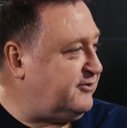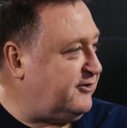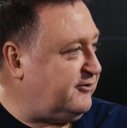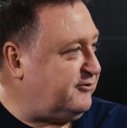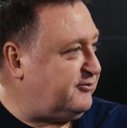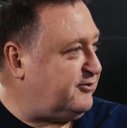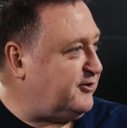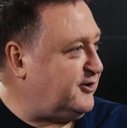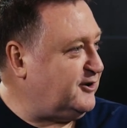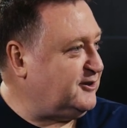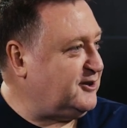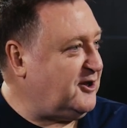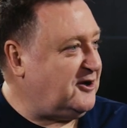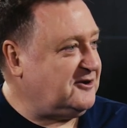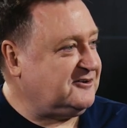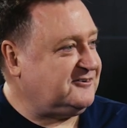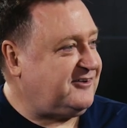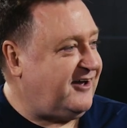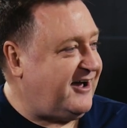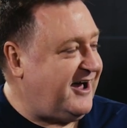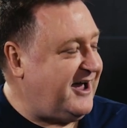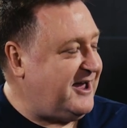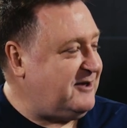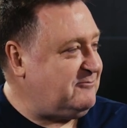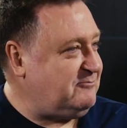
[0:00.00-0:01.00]
For a long
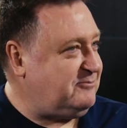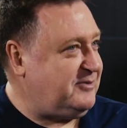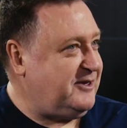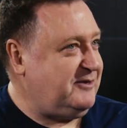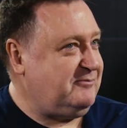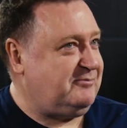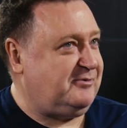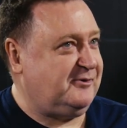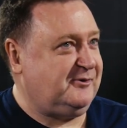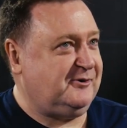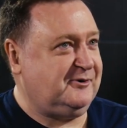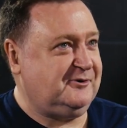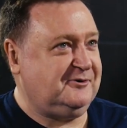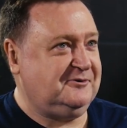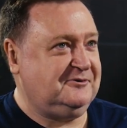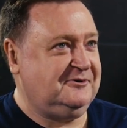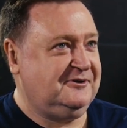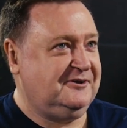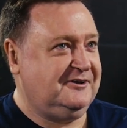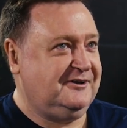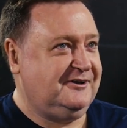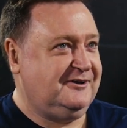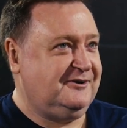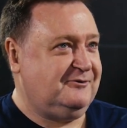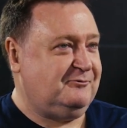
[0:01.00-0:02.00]
time, people
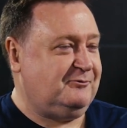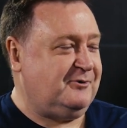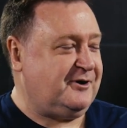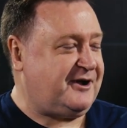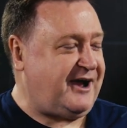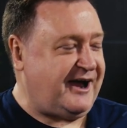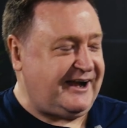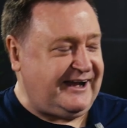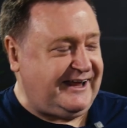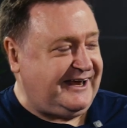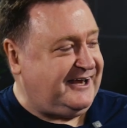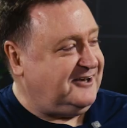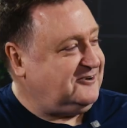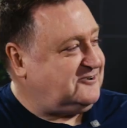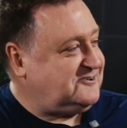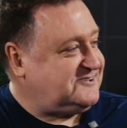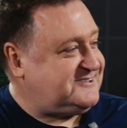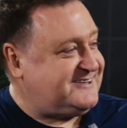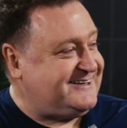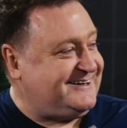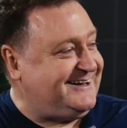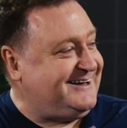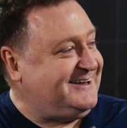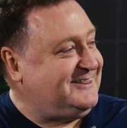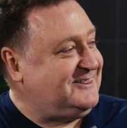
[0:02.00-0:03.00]
were kind of
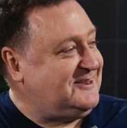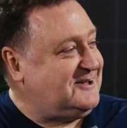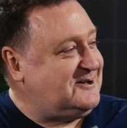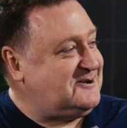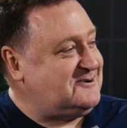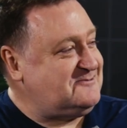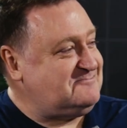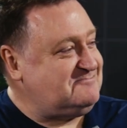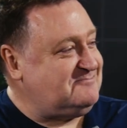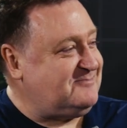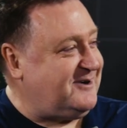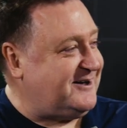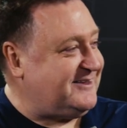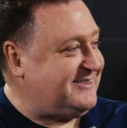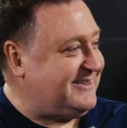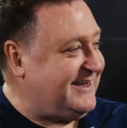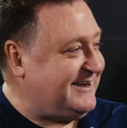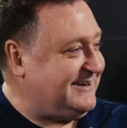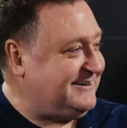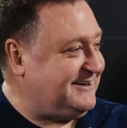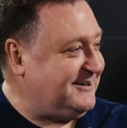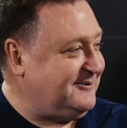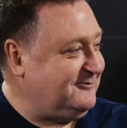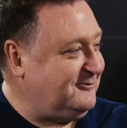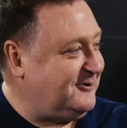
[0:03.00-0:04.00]
interested in them, but
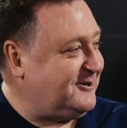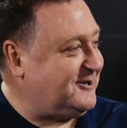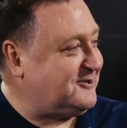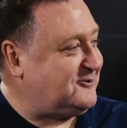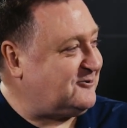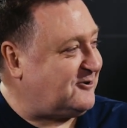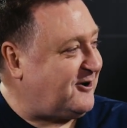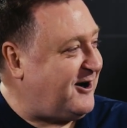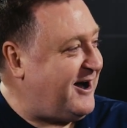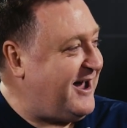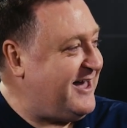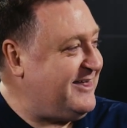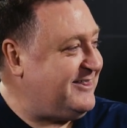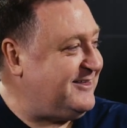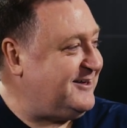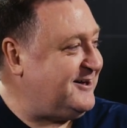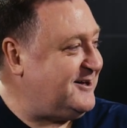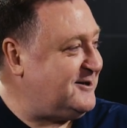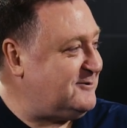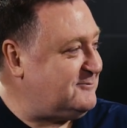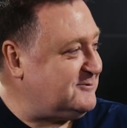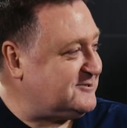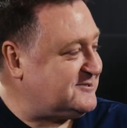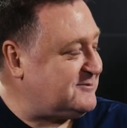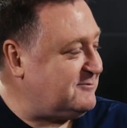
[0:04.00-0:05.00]
they didn't want to try
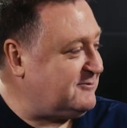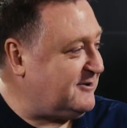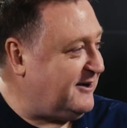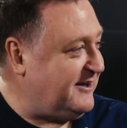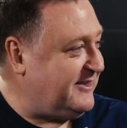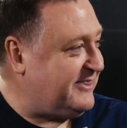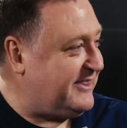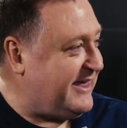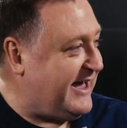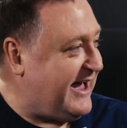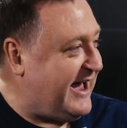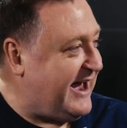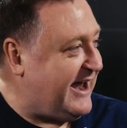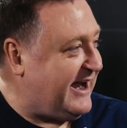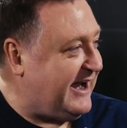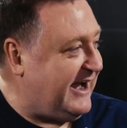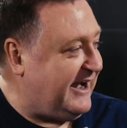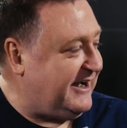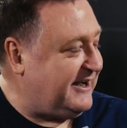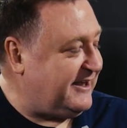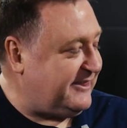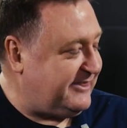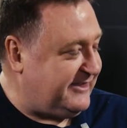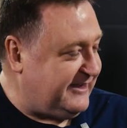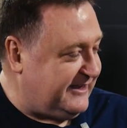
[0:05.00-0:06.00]
them or something like that.
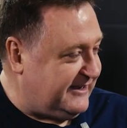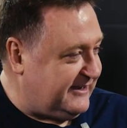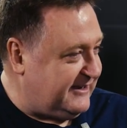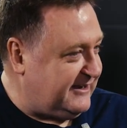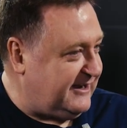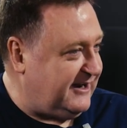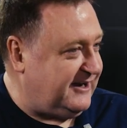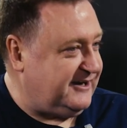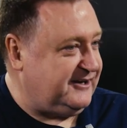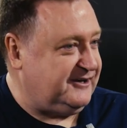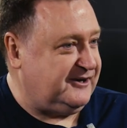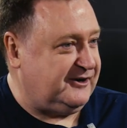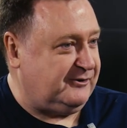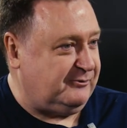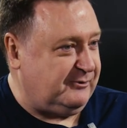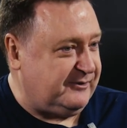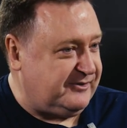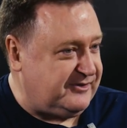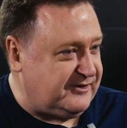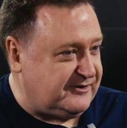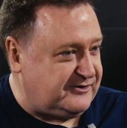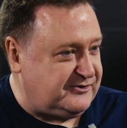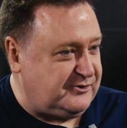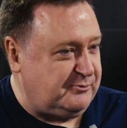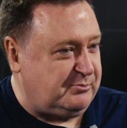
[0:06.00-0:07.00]
And I think with
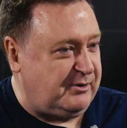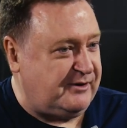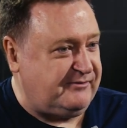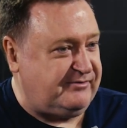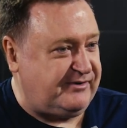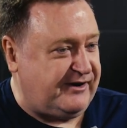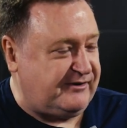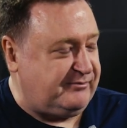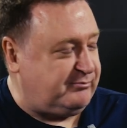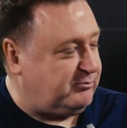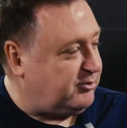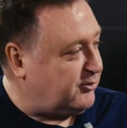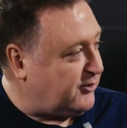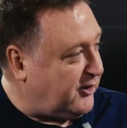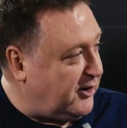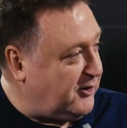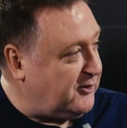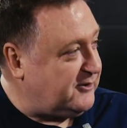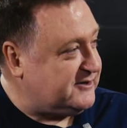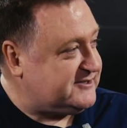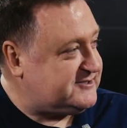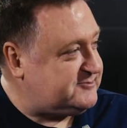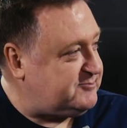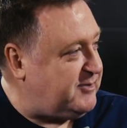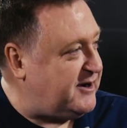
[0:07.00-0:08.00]
the 2.5
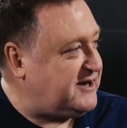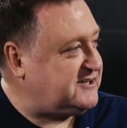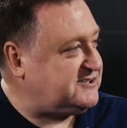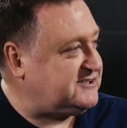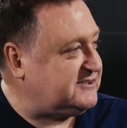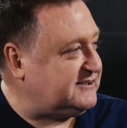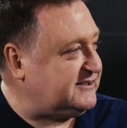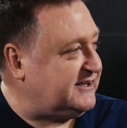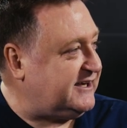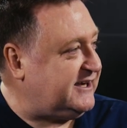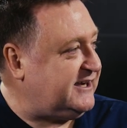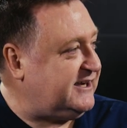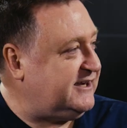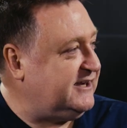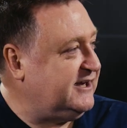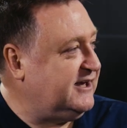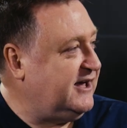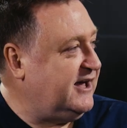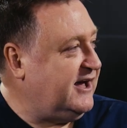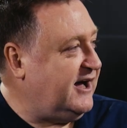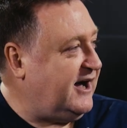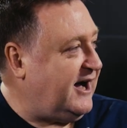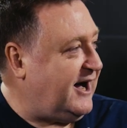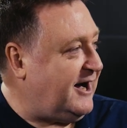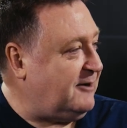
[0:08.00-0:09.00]
Pro especially,
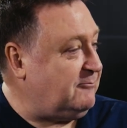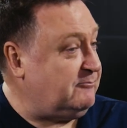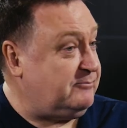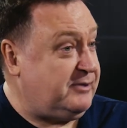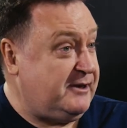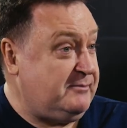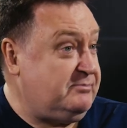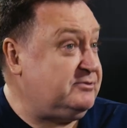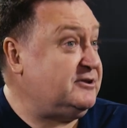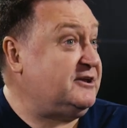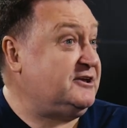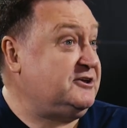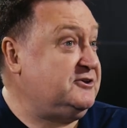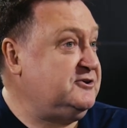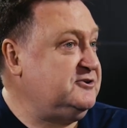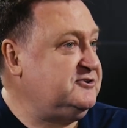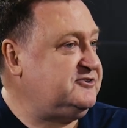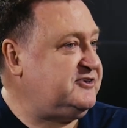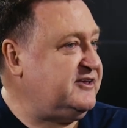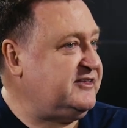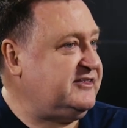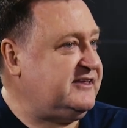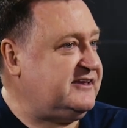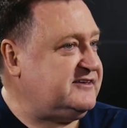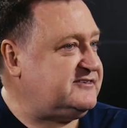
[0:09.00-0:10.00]
people are
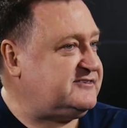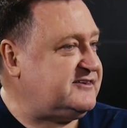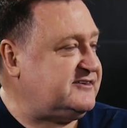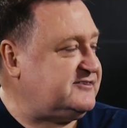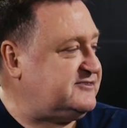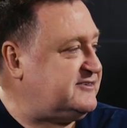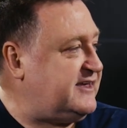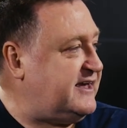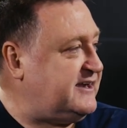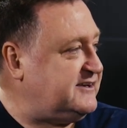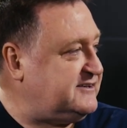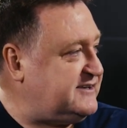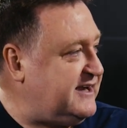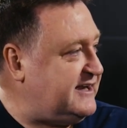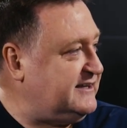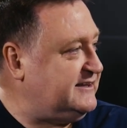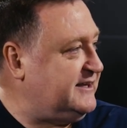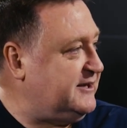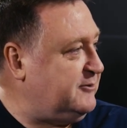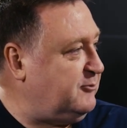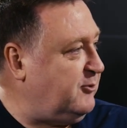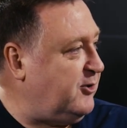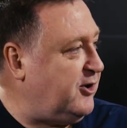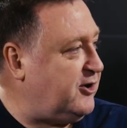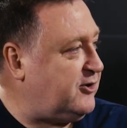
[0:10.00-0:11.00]
using this as their
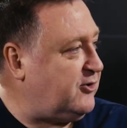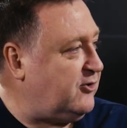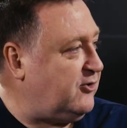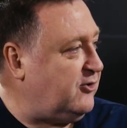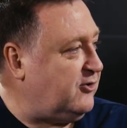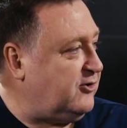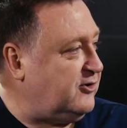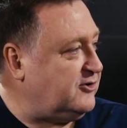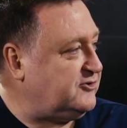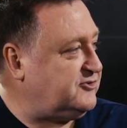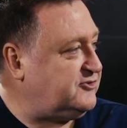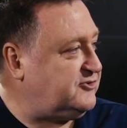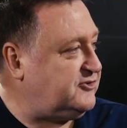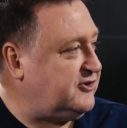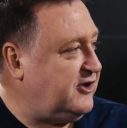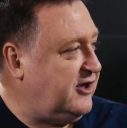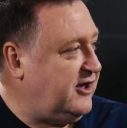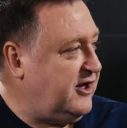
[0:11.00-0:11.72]
daily workhorse,